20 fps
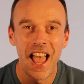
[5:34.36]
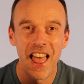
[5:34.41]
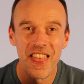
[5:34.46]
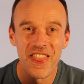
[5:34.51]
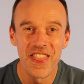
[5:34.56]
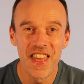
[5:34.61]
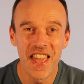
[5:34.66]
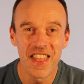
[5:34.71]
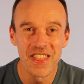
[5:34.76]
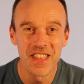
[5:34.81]

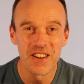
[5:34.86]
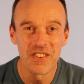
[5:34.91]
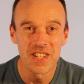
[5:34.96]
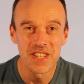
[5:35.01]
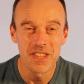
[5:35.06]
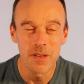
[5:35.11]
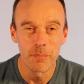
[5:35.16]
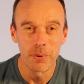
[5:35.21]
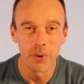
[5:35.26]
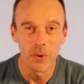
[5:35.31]
And then there
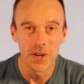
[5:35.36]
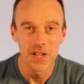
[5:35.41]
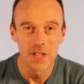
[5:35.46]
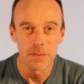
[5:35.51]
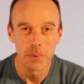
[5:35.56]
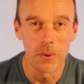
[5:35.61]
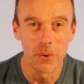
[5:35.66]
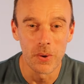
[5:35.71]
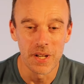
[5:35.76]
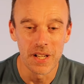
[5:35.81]
is the price
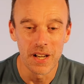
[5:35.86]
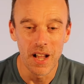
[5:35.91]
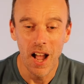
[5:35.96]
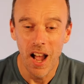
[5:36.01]
point,